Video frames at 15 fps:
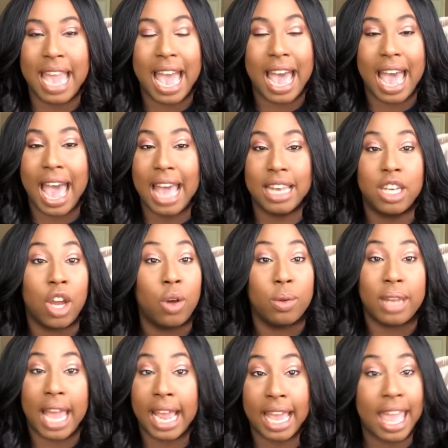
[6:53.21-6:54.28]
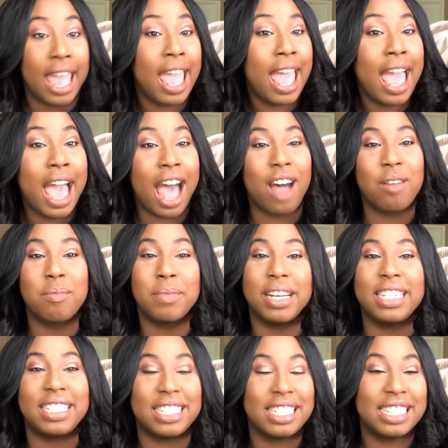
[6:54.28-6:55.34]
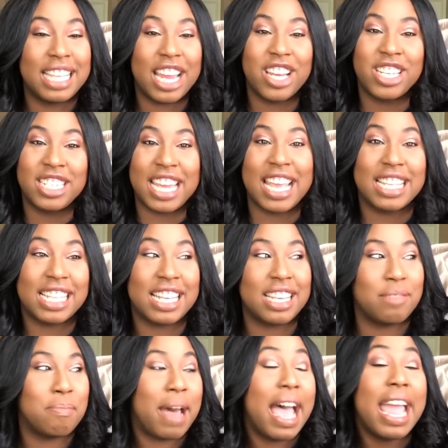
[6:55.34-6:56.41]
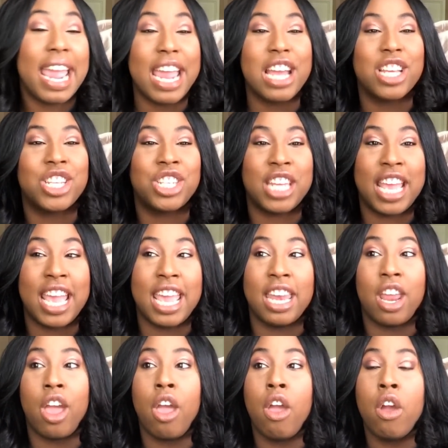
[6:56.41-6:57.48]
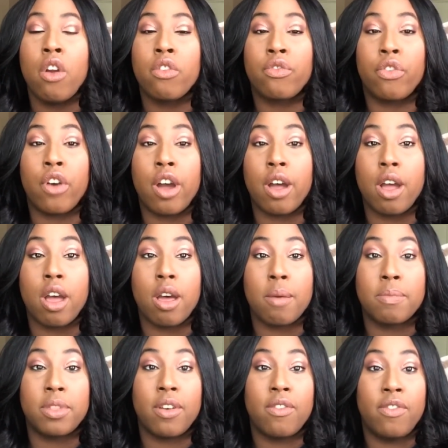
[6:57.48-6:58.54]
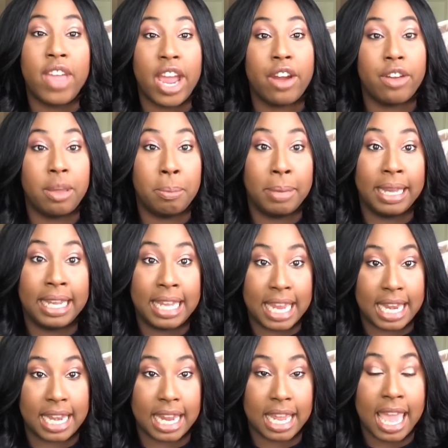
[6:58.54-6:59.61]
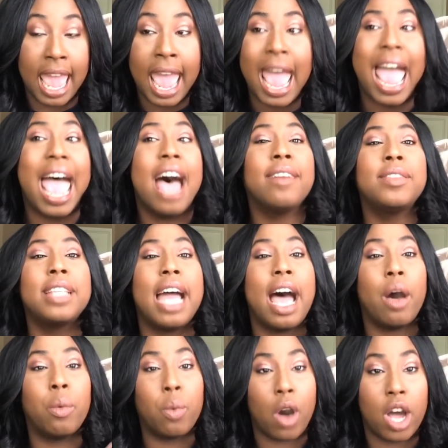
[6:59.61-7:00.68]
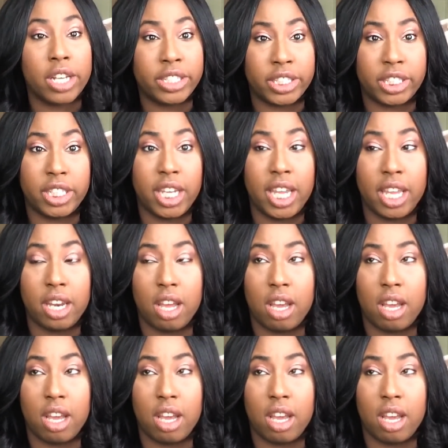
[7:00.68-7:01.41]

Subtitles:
I don't like how much this hair sheds, and my hair shed from the very beginning. After I washed it,